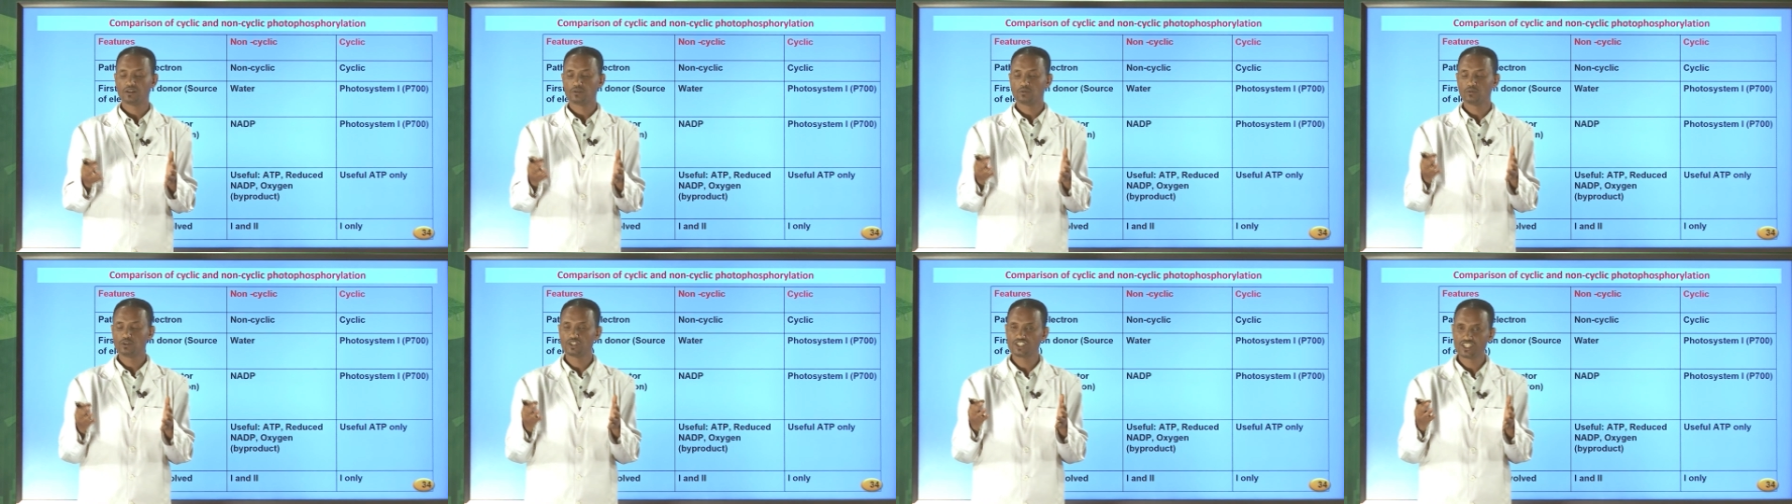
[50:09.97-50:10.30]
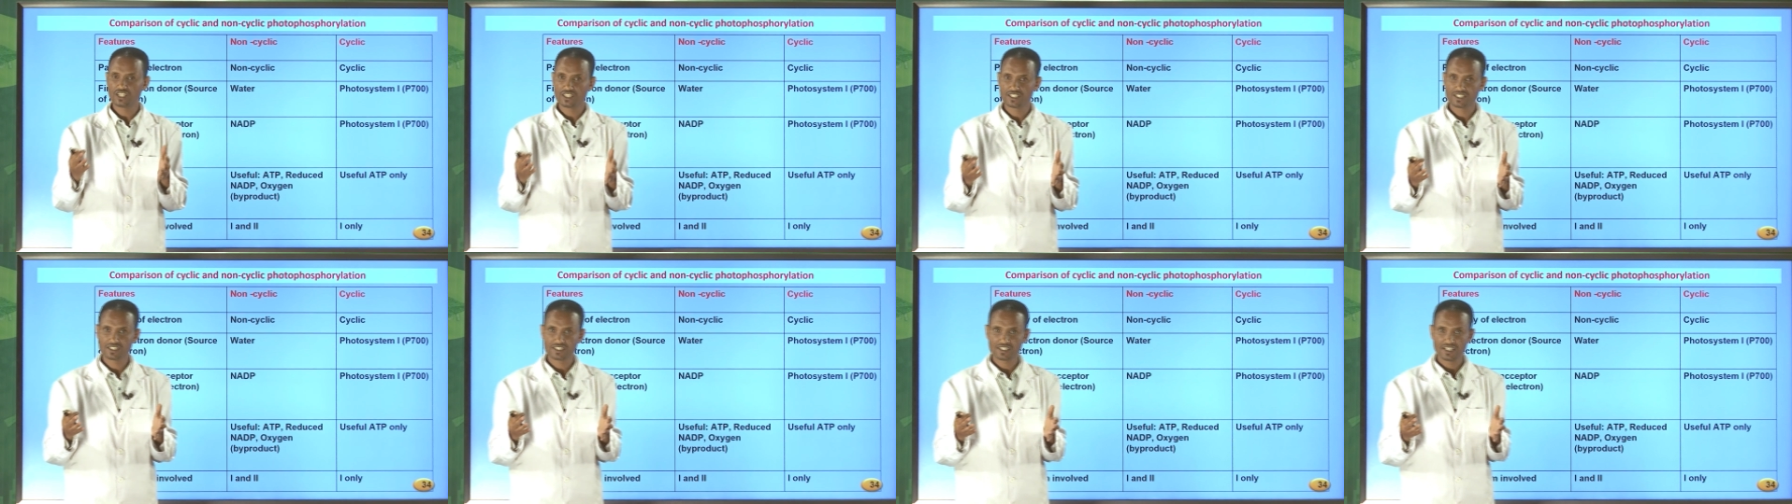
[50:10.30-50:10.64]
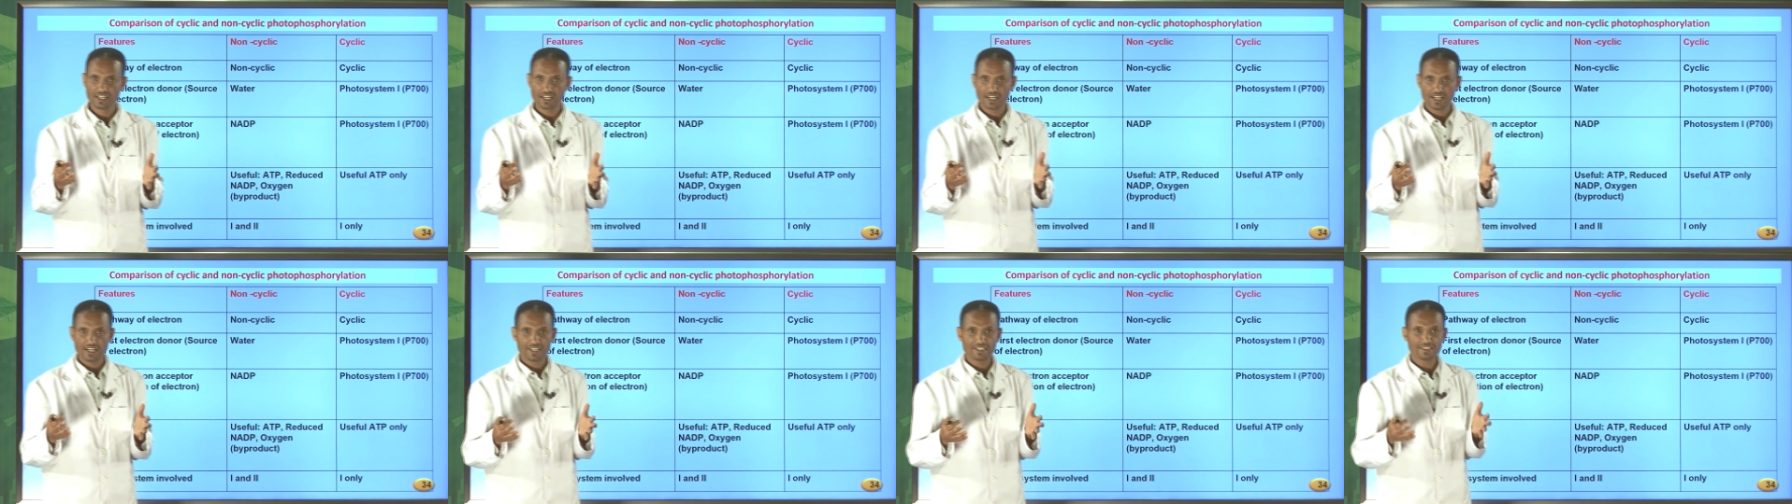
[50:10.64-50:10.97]
which is
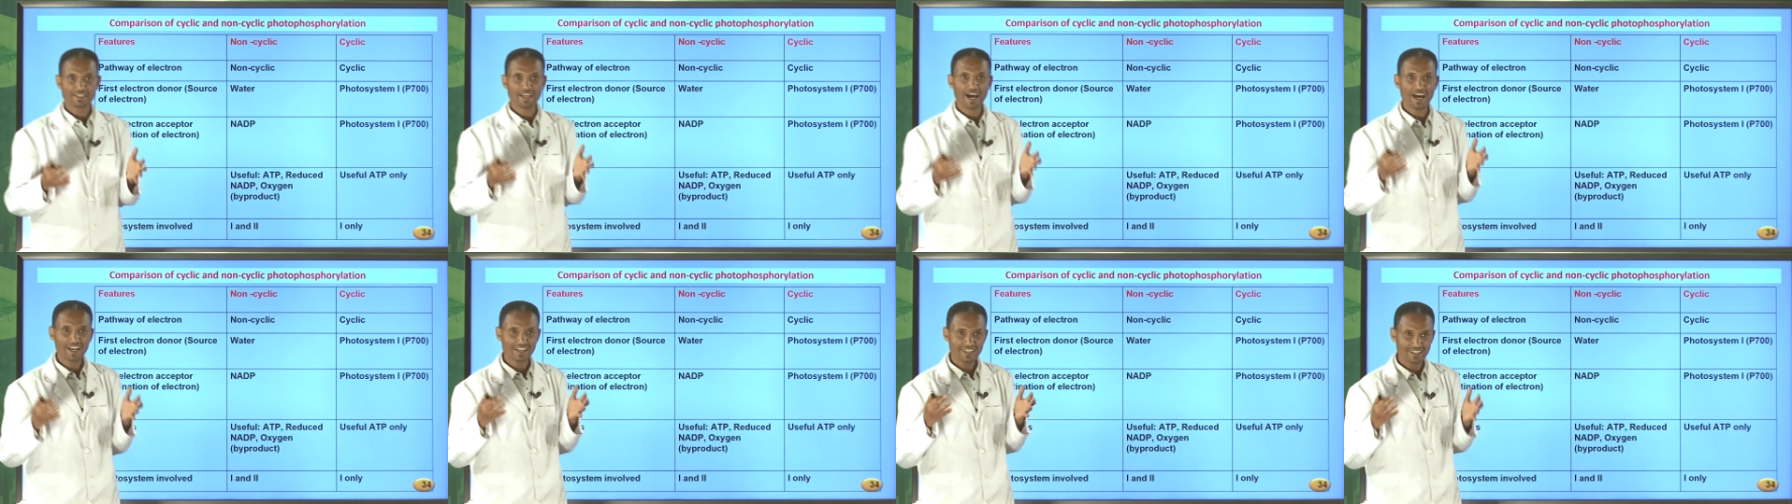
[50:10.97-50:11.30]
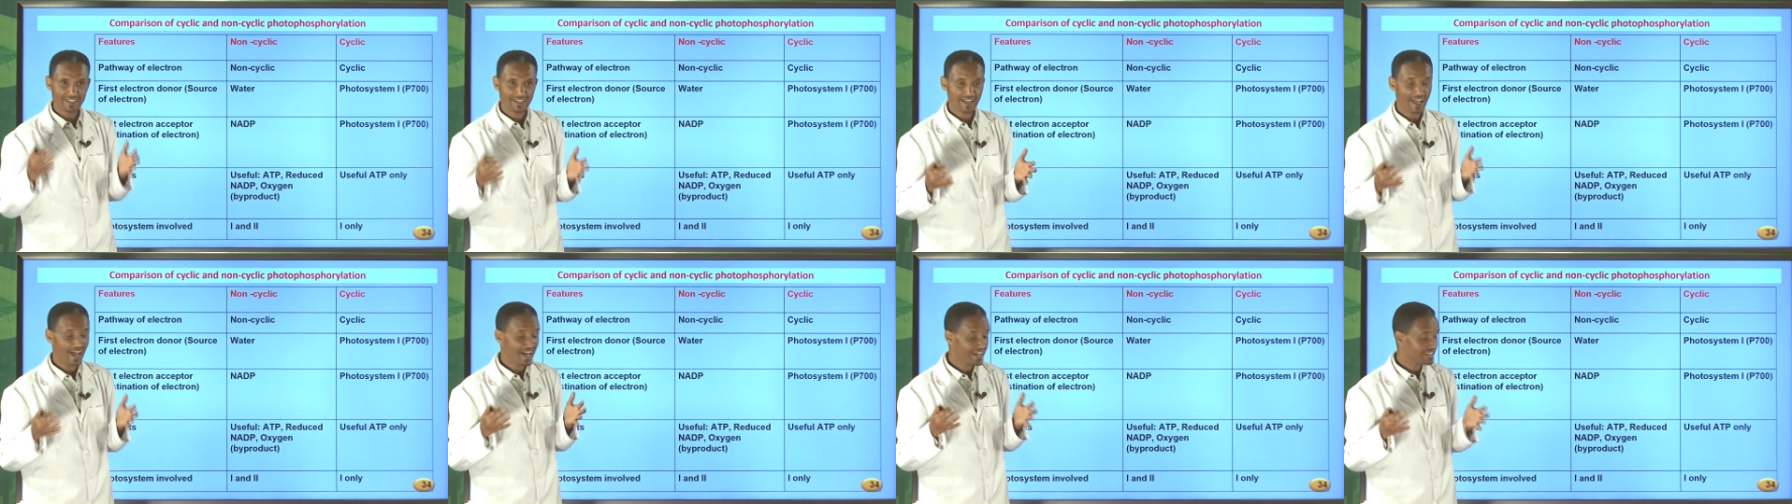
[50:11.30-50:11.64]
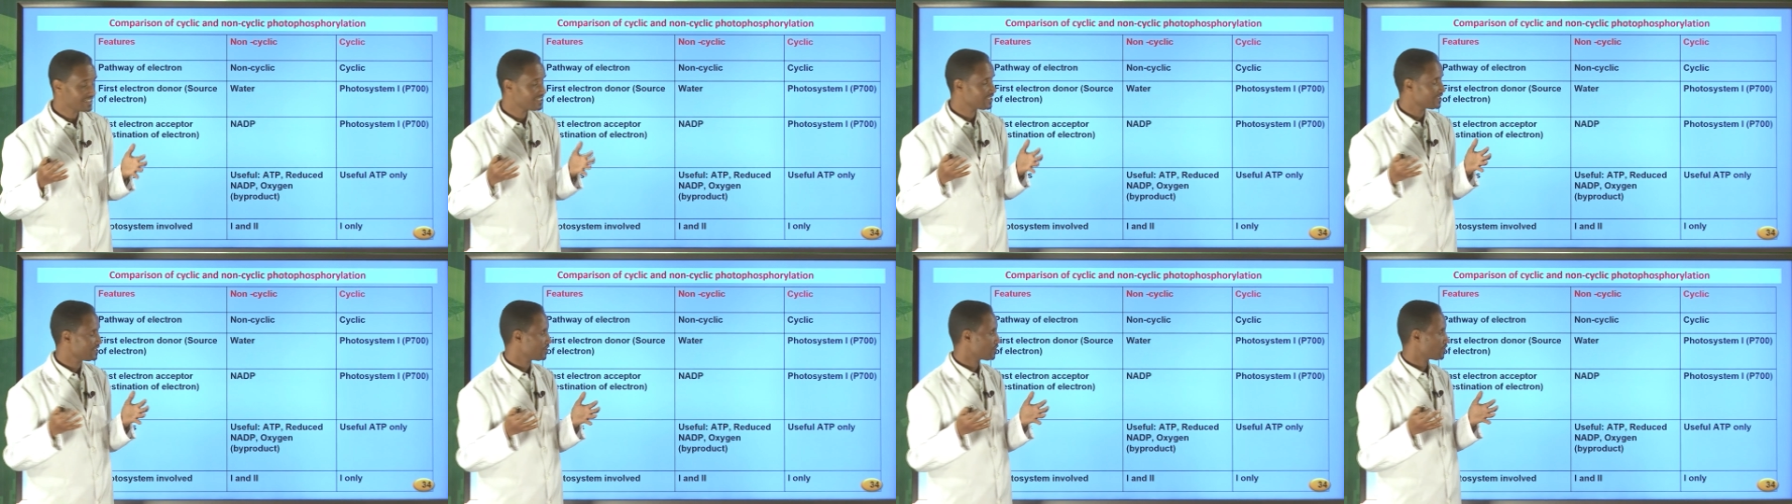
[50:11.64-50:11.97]
dark
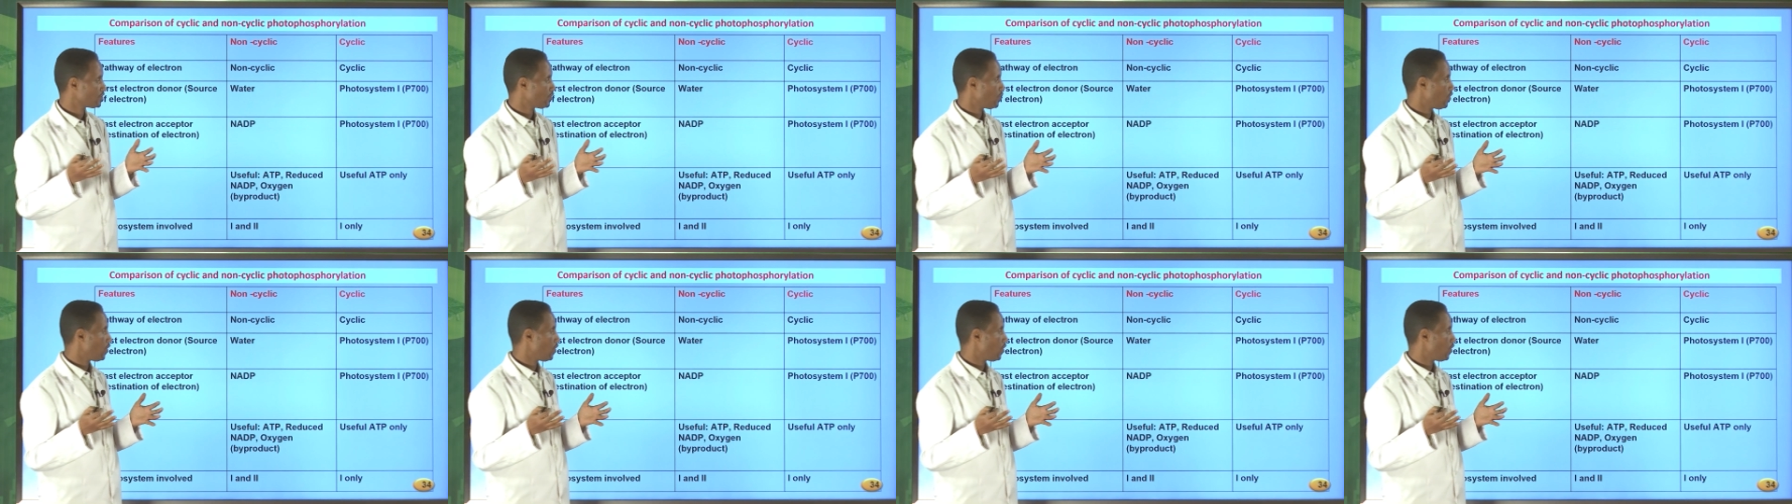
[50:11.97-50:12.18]
reactions